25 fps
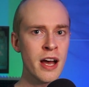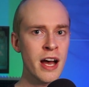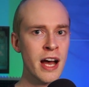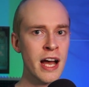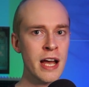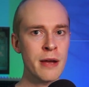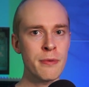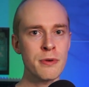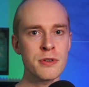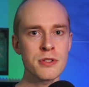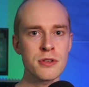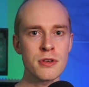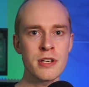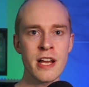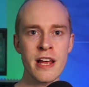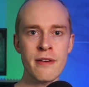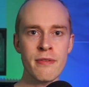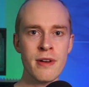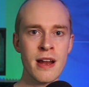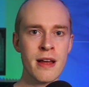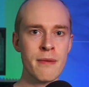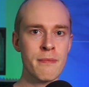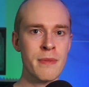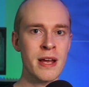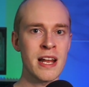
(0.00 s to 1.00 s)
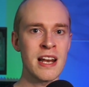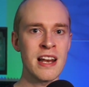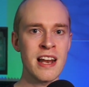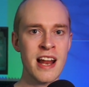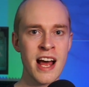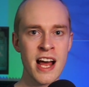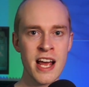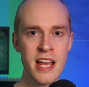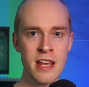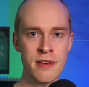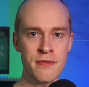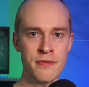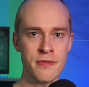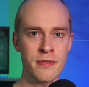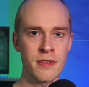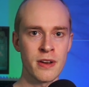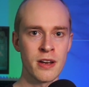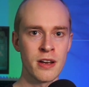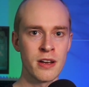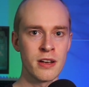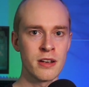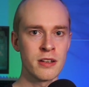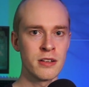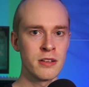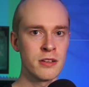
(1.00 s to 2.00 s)
I want to level up my life,
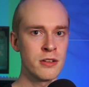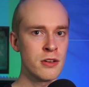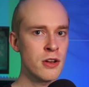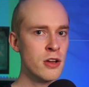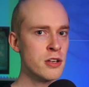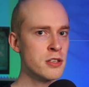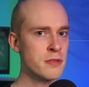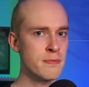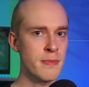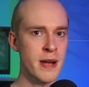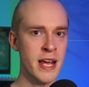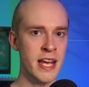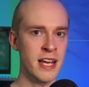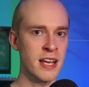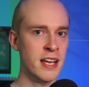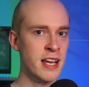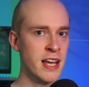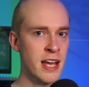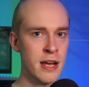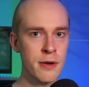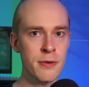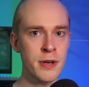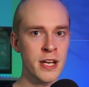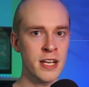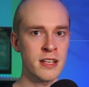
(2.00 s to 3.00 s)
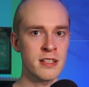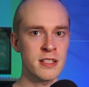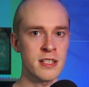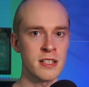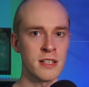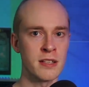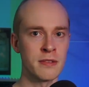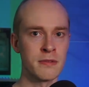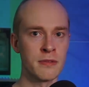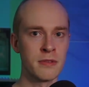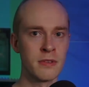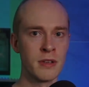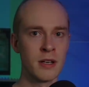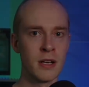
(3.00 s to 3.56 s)
not my character.